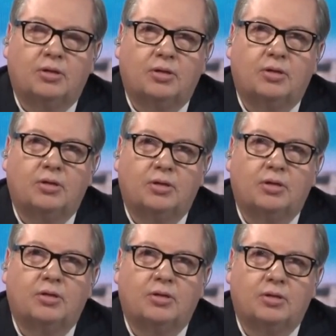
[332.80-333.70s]

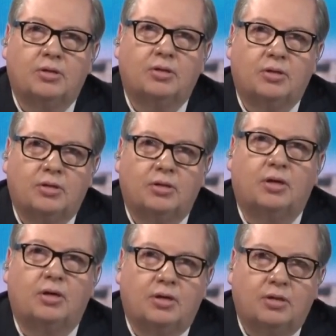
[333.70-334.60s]

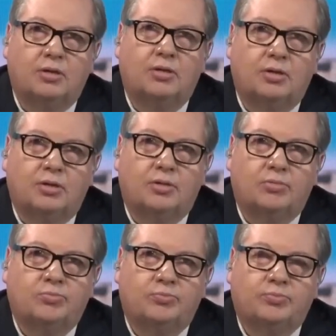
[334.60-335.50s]

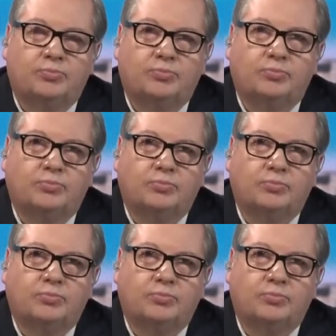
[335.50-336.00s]
[no speech]